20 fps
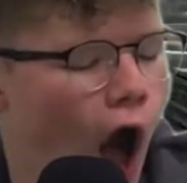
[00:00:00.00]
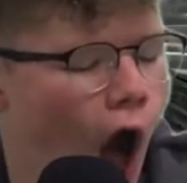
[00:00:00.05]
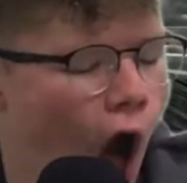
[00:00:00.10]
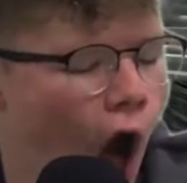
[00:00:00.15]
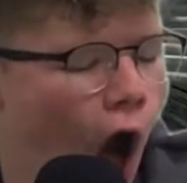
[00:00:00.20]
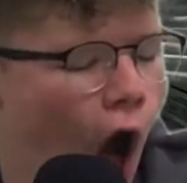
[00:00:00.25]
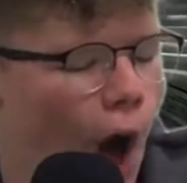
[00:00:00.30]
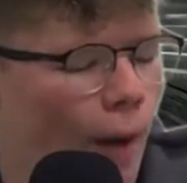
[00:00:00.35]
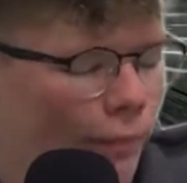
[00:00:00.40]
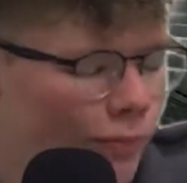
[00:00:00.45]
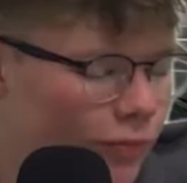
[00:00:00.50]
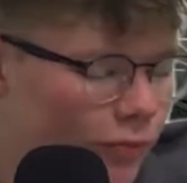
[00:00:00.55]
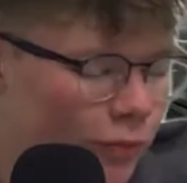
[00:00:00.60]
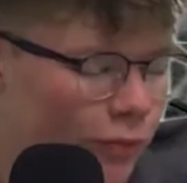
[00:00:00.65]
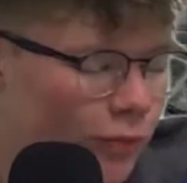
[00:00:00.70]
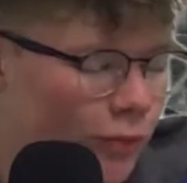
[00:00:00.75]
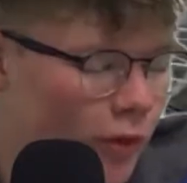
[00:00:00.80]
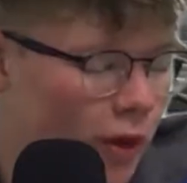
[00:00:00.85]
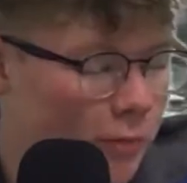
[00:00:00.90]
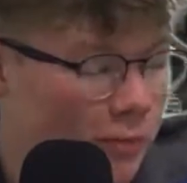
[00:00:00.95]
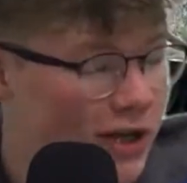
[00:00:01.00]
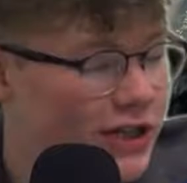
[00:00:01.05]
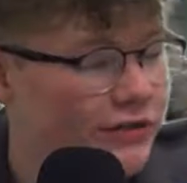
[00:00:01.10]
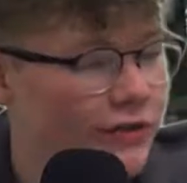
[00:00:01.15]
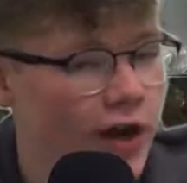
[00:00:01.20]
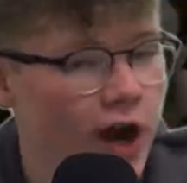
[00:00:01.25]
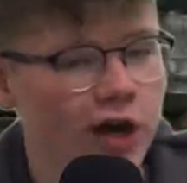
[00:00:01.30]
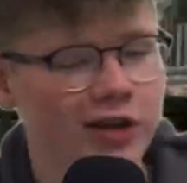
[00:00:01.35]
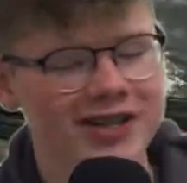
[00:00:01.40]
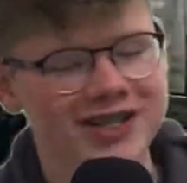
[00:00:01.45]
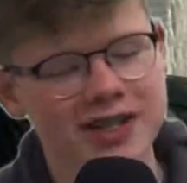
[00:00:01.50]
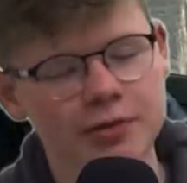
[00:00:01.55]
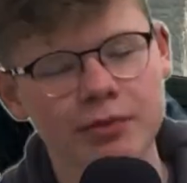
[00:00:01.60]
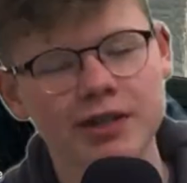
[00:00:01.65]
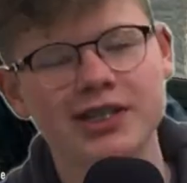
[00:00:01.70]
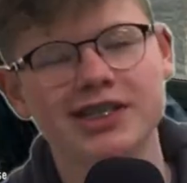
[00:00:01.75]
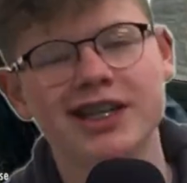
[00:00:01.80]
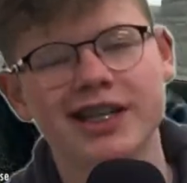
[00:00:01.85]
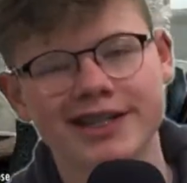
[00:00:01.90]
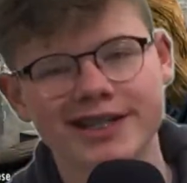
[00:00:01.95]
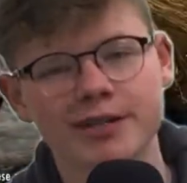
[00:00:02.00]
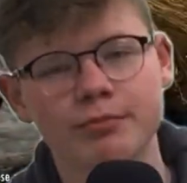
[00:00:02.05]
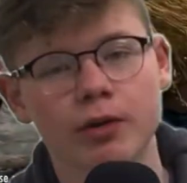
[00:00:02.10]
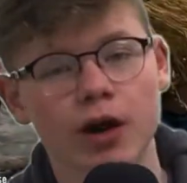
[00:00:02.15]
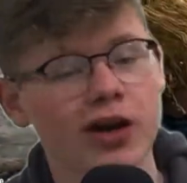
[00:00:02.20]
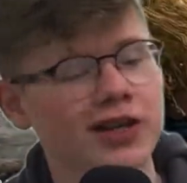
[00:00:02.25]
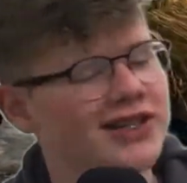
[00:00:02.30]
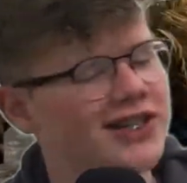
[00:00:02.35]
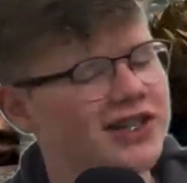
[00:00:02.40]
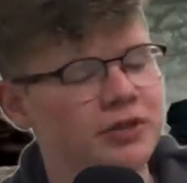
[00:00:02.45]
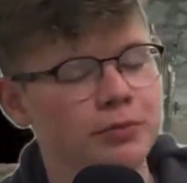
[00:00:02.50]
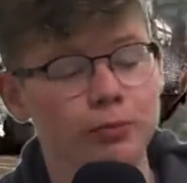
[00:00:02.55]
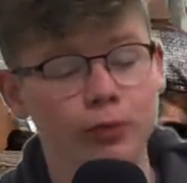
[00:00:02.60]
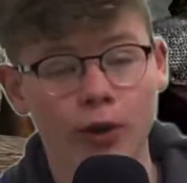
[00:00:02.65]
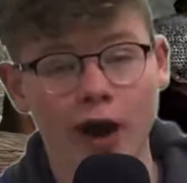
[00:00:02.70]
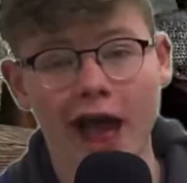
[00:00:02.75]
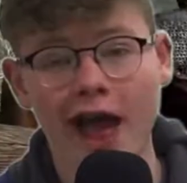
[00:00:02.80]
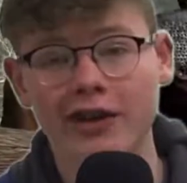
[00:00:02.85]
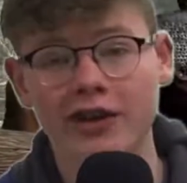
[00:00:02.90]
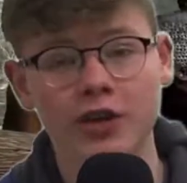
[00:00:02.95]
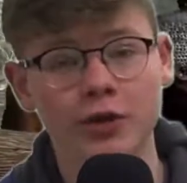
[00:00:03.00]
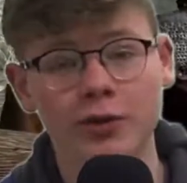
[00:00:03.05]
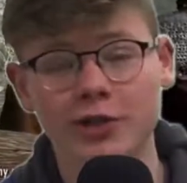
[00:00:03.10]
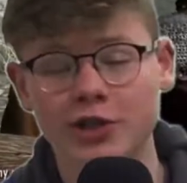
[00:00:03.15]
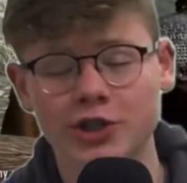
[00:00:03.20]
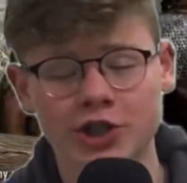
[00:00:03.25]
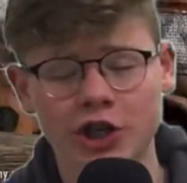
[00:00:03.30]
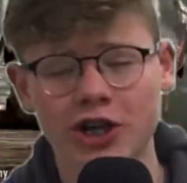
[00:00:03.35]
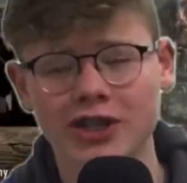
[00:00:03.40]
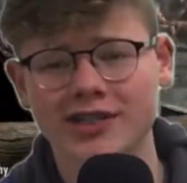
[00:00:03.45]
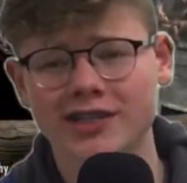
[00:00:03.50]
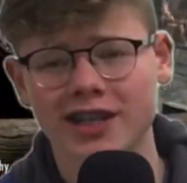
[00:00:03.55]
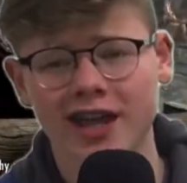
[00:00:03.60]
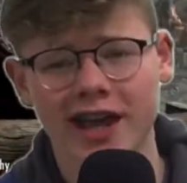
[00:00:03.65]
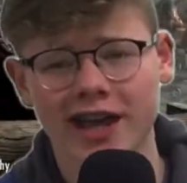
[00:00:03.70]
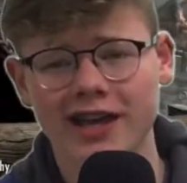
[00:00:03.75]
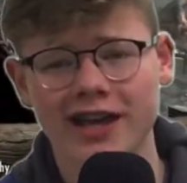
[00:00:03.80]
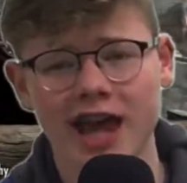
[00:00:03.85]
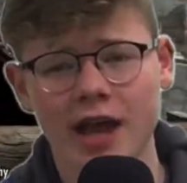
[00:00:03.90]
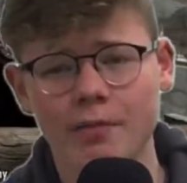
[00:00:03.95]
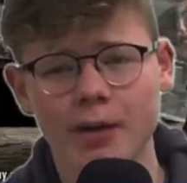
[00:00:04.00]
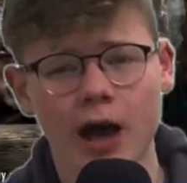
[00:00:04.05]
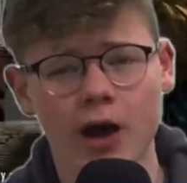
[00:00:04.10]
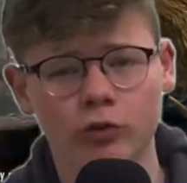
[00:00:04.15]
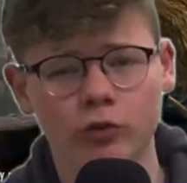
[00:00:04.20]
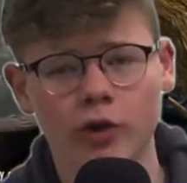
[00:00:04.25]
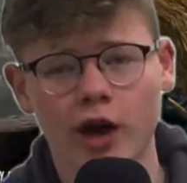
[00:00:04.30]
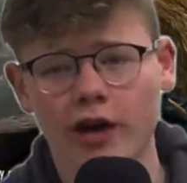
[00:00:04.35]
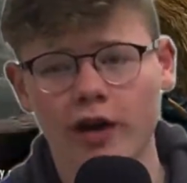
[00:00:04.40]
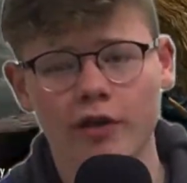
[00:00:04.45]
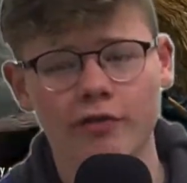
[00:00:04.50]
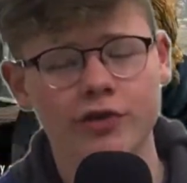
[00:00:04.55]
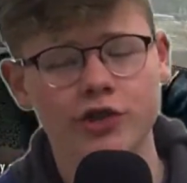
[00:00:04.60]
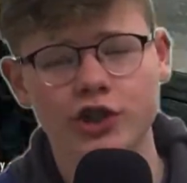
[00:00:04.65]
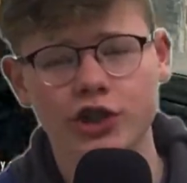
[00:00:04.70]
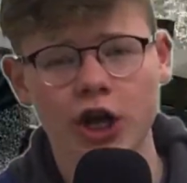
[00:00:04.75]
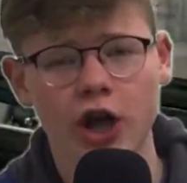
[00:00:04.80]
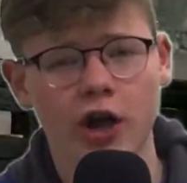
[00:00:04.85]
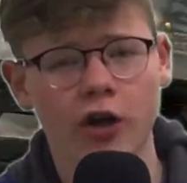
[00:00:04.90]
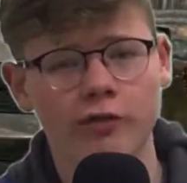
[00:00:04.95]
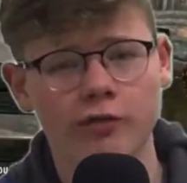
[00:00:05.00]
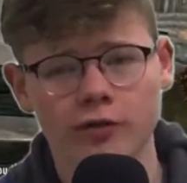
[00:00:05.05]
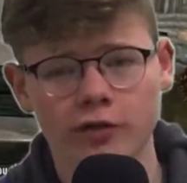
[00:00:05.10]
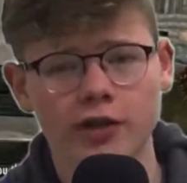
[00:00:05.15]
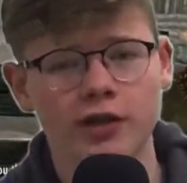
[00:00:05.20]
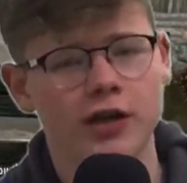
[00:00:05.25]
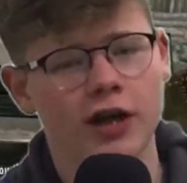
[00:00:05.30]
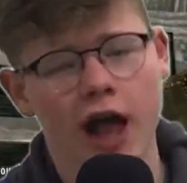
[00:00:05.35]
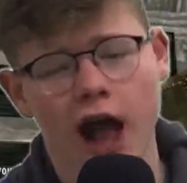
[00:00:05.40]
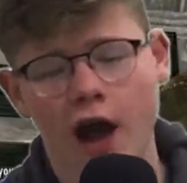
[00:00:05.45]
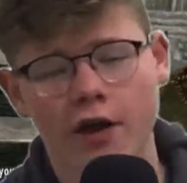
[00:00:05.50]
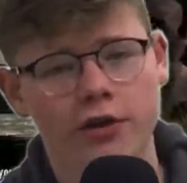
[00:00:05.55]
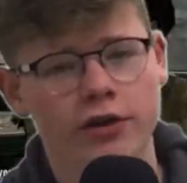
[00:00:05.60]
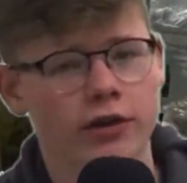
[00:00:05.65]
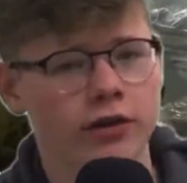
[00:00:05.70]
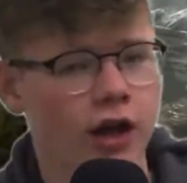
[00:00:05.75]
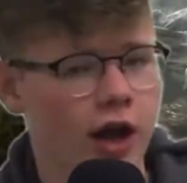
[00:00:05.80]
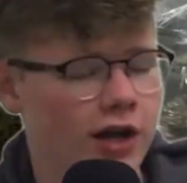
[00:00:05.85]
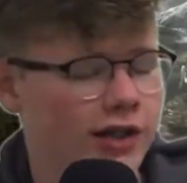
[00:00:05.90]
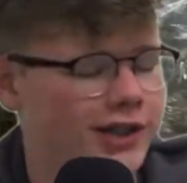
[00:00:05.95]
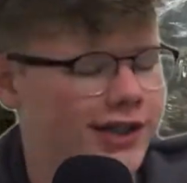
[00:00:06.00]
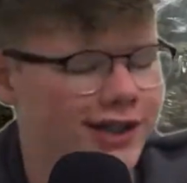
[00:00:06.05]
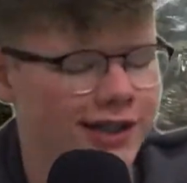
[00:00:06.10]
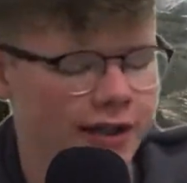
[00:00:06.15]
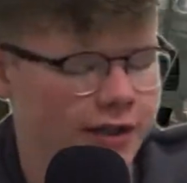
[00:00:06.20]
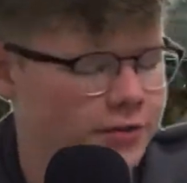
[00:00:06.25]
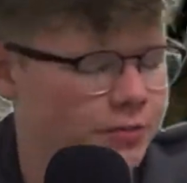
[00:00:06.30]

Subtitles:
PSVR, it's going to be $60. It's brand new. It just, like, came out right off the shelf, out of the closet.